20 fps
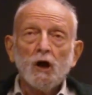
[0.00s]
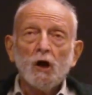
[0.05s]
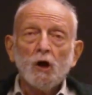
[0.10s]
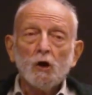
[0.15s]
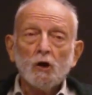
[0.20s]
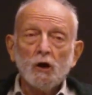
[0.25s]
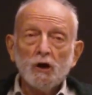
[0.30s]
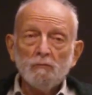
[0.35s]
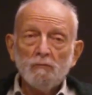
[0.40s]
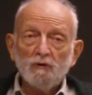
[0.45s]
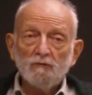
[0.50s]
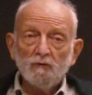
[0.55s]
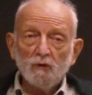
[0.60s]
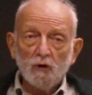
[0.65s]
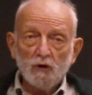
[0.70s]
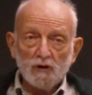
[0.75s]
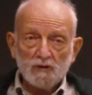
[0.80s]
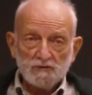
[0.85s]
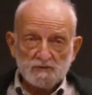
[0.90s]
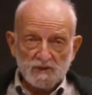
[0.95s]

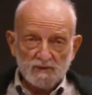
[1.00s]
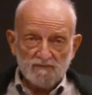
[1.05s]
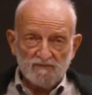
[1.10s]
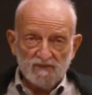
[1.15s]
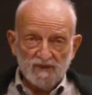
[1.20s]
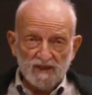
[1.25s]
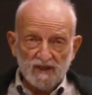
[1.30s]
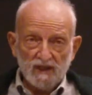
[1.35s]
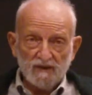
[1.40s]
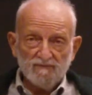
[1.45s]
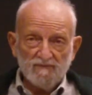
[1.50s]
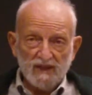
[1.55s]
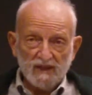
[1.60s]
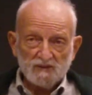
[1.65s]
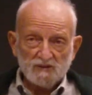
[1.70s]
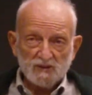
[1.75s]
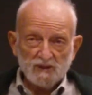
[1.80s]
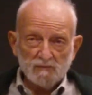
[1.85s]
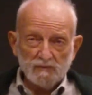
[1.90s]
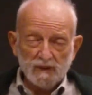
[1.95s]
herbivores that feed on
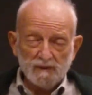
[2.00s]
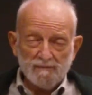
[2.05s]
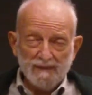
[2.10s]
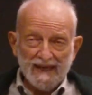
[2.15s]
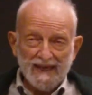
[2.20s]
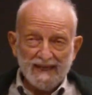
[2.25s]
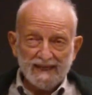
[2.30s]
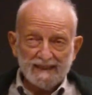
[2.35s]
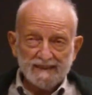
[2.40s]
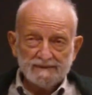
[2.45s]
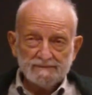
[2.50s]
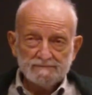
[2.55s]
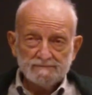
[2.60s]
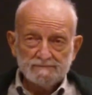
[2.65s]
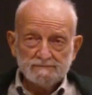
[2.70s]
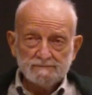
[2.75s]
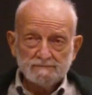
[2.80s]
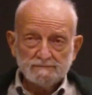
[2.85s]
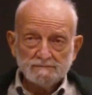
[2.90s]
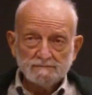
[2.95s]
vegetable matter,
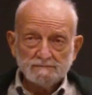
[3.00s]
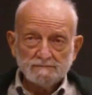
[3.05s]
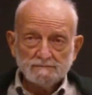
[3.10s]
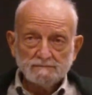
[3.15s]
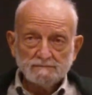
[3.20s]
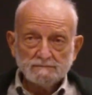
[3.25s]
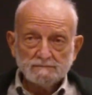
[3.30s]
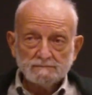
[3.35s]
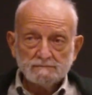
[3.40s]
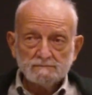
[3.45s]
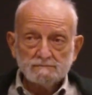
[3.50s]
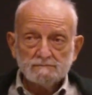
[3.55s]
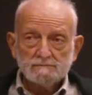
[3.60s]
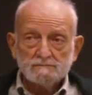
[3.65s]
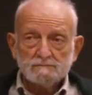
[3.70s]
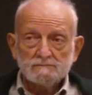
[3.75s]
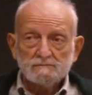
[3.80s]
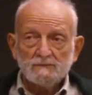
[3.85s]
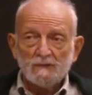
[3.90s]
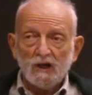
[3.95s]

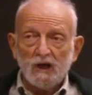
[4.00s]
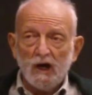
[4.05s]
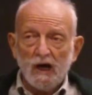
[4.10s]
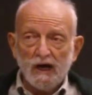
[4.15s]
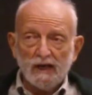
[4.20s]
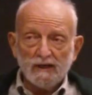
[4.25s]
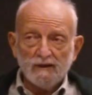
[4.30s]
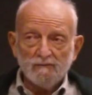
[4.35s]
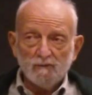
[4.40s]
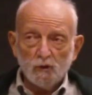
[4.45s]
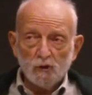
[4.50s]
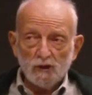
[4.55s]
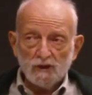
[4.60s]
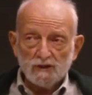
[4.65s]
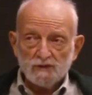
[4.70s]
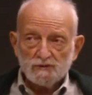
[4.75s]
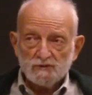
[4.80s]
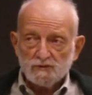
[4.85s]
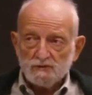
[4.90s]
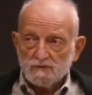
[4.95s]

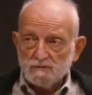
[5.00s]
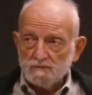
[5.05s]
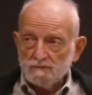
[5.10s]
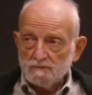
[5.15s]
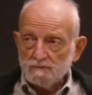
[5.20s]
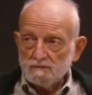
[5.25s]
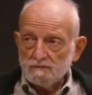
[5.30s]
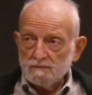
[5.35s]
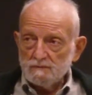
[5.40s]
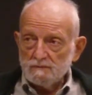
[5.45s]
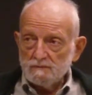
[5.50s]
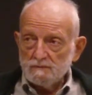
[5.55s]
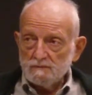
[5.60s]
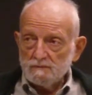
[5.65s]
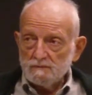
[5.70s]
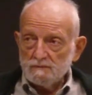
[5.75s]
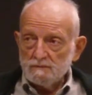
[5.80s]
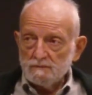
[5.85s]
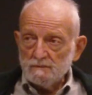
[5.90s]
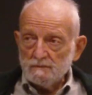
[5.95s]
carnivores.
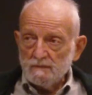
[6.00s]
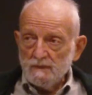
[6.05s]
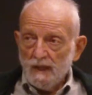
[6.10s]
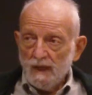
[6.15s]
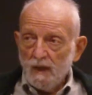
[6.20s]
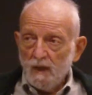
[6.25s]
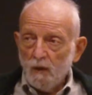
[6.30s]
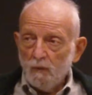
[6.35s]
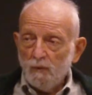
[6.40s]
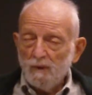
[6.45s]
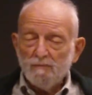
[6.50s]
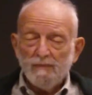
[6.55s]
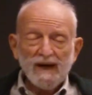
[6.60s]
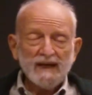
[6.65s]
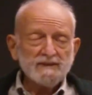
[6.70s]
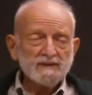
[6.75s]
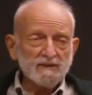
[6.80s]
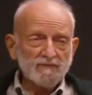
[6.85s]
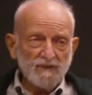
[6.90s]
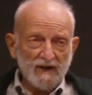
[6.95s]
We
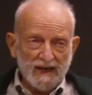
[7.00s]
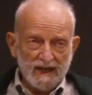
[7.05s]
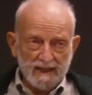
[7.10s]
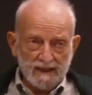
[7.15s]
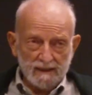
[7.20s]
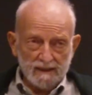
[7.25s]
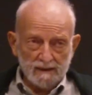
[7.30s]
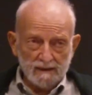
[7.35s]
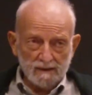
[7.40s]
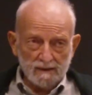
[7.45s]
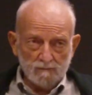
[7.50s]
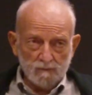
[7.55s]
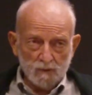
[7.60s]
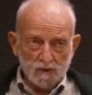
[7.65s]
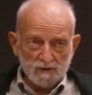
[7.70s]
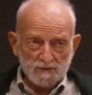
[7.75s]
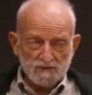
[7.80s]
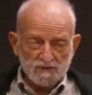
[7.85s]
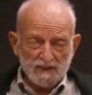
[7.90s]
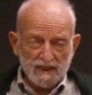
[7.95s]
might divide it a little
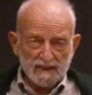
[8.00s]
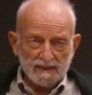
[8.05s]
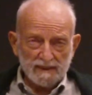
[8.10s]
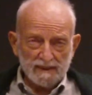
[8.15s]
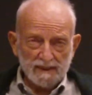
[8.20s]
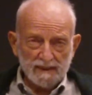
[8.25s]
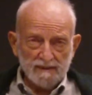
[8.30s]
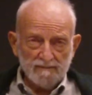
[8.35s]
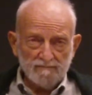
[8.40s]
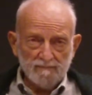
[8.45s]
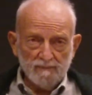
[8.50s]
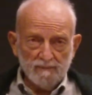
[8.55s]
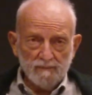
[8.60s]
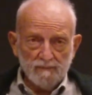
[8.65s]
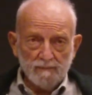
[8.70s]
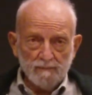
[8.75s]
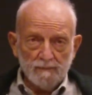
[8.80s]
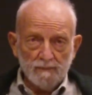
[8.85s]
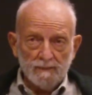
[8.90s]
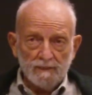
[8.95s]
more subtly.
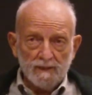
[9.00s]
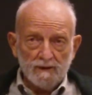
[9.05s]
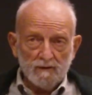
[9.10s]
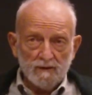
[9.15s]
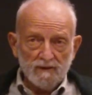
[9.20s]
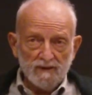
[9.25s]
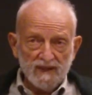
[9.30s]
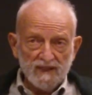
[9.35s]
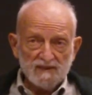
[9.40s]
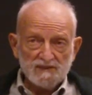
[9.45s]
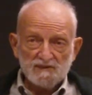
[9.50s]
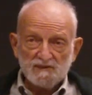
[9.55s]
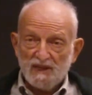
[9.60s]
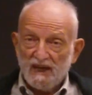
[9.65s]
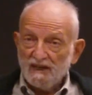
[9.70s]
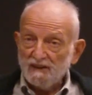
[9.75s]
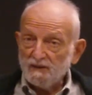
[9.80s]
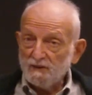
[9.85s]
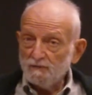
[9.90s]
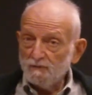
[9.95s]
There are the
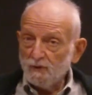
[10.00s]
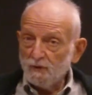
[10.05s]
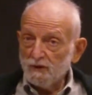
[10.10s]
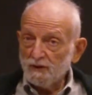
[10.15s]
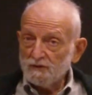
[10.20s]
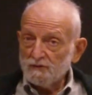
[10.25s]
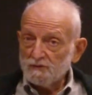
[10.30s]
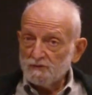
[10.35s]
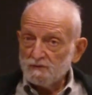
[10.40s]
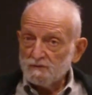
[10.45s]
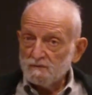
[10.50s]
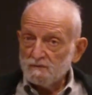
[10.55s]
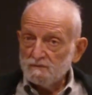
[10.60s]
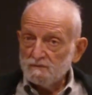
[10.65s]
insectivores.